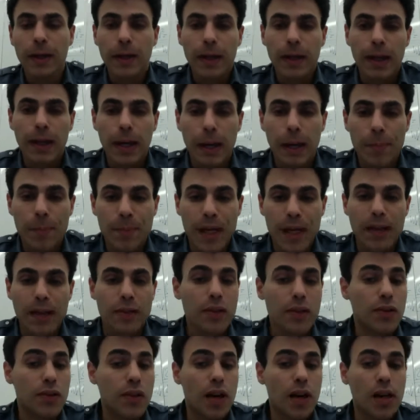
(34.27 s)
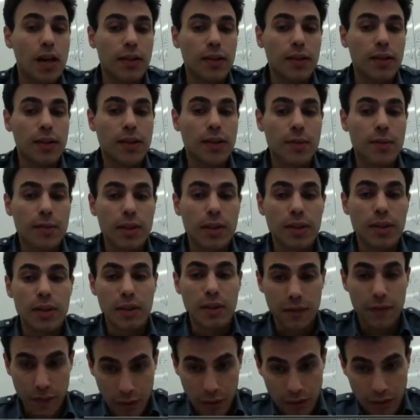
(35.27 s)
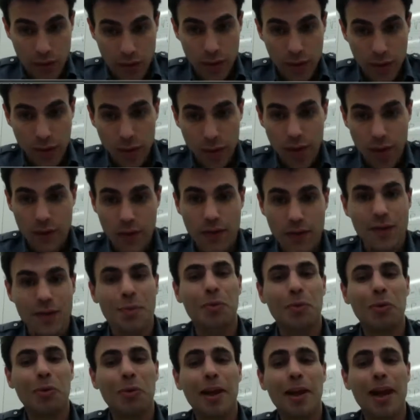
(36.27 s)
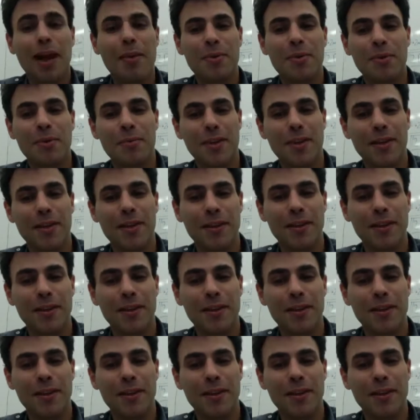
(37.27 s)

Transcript: I teach calculus 1 and differential equations, and I'm really happy to be here.